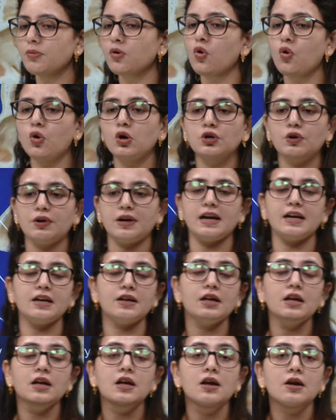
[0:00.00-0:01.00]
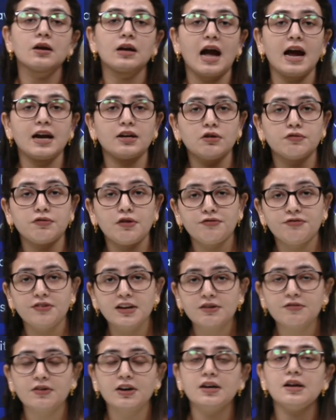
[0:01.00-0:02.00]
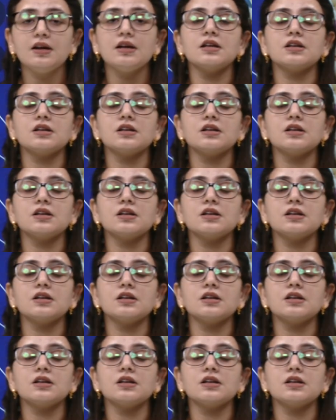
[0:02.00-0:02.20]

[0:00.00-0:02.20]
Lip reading: cold or any kind of a fever,